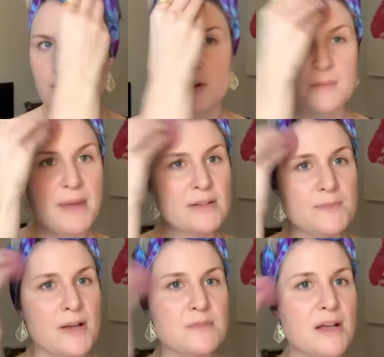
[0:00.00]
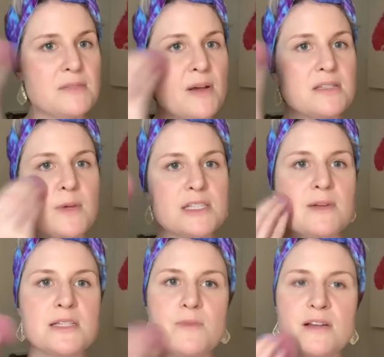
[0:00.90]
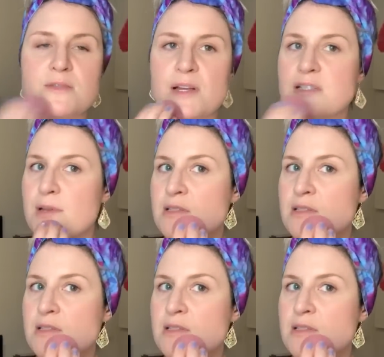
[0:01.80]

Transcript: going bounce, bounce, bounce, bounce, bounce, bounce, bounce, bounce,